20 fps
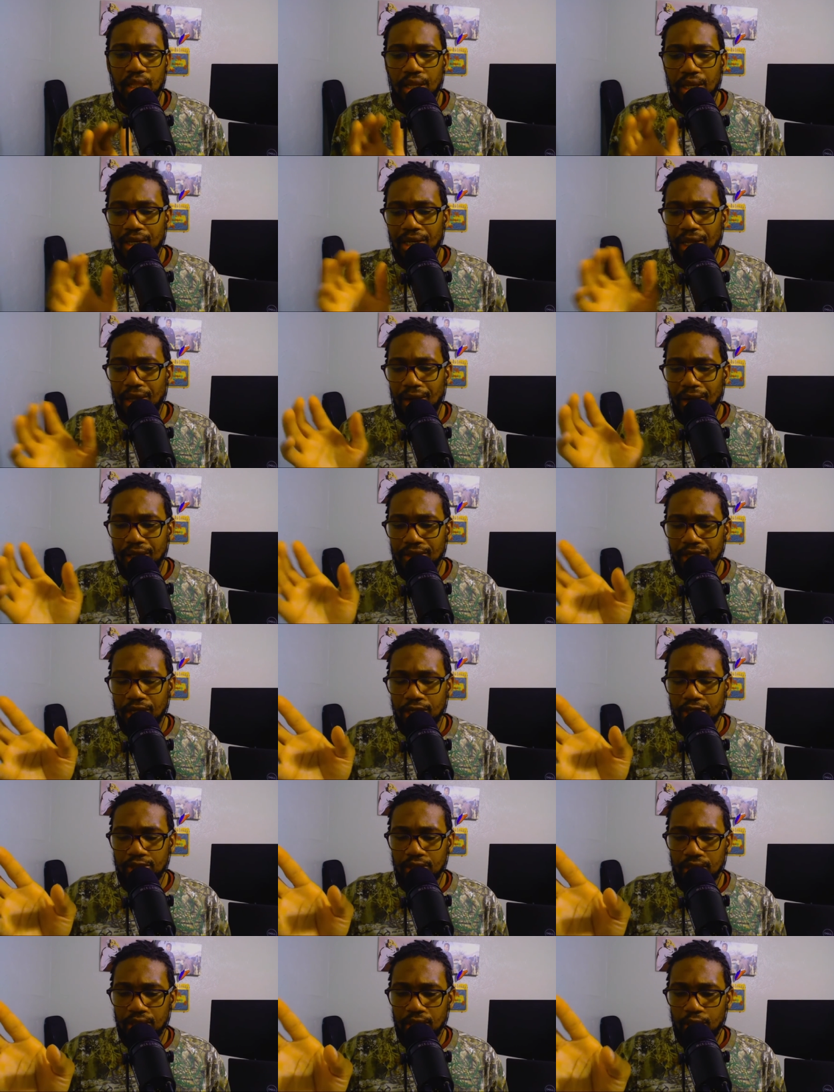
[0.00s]
Now, let's
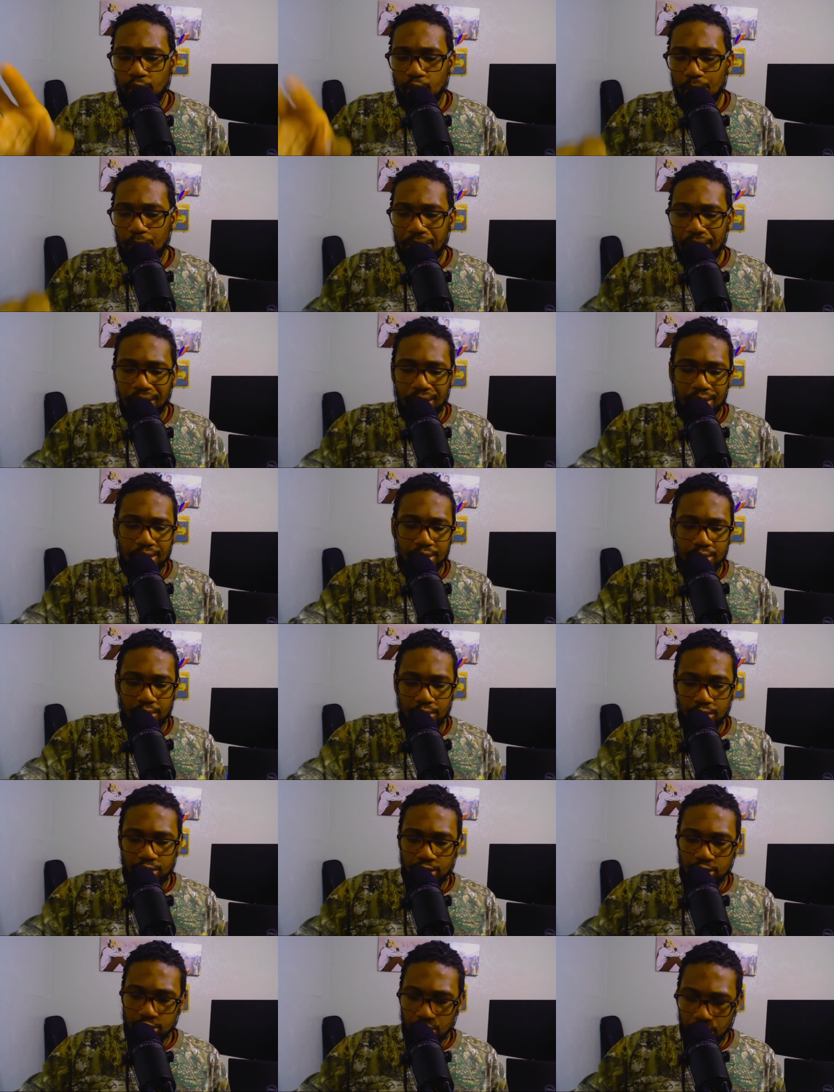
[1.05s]
actually go back to the
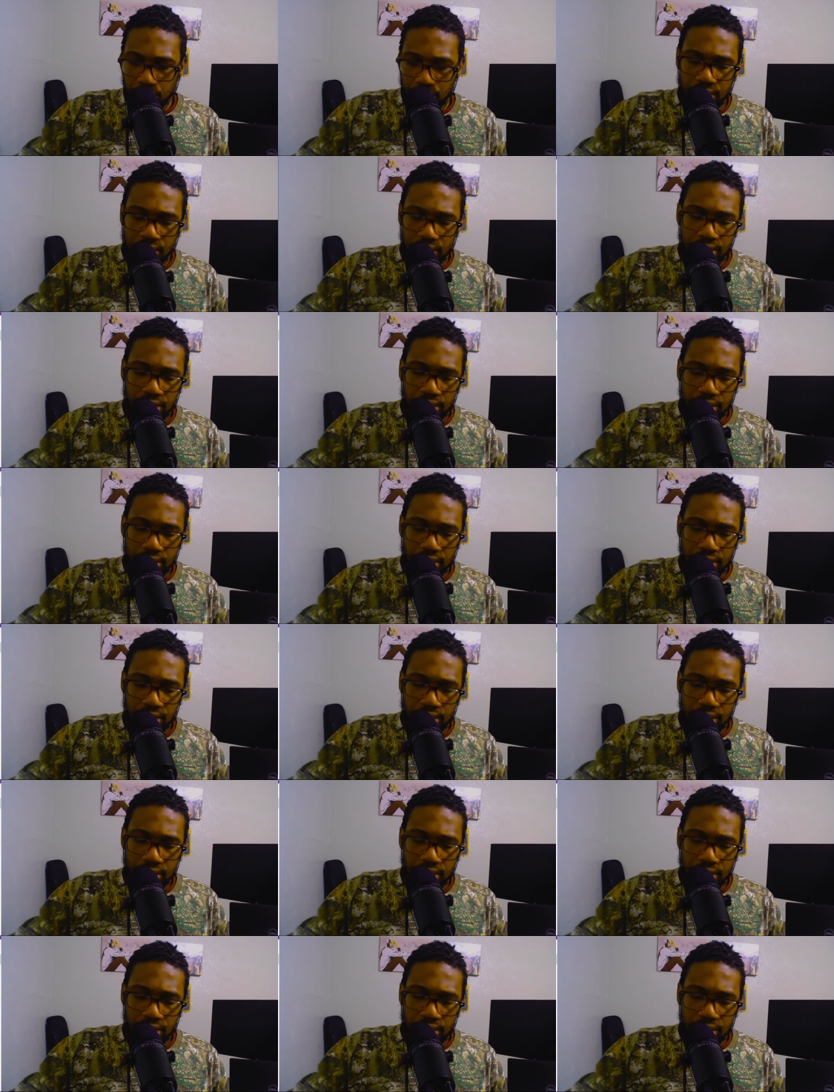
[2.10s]
story.